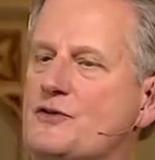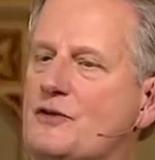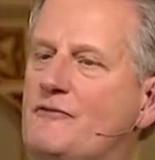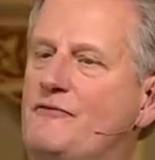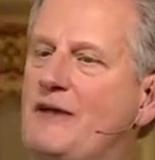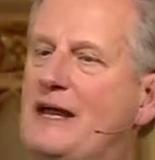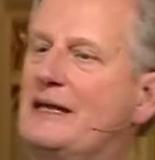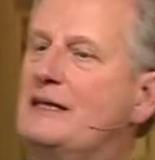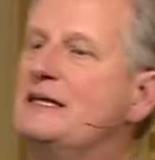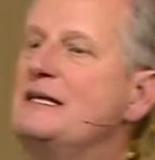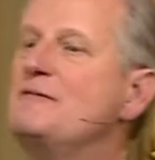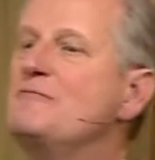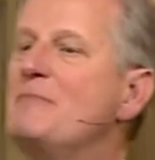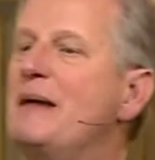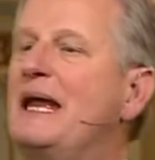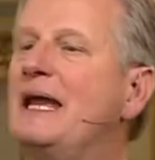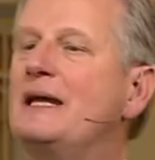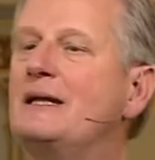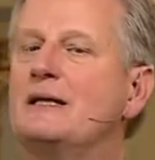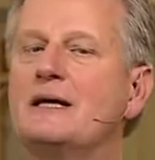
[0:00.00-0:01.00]
In fact, he
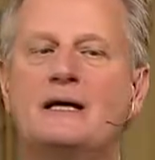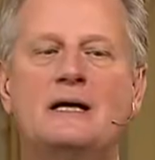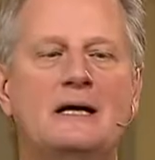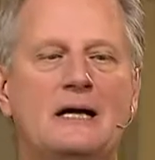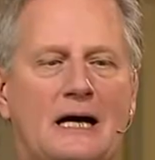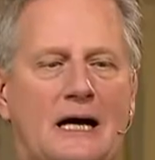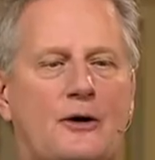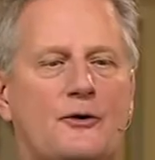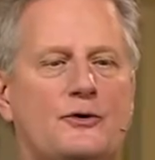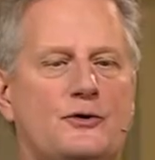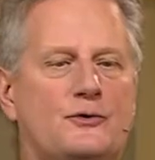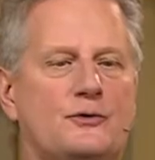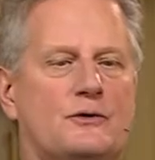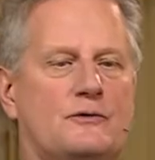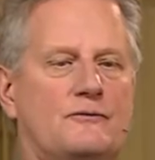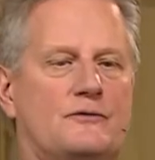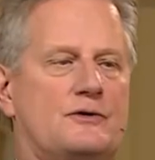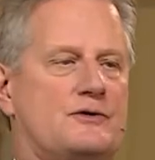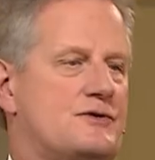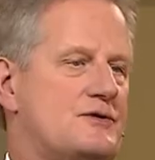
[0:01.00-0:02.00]
made our
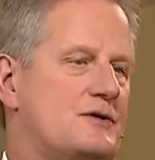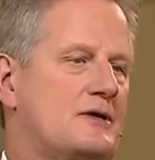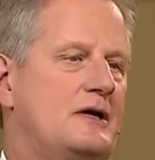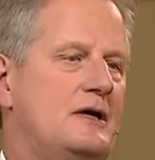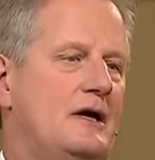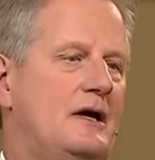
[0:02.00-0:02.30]
universe.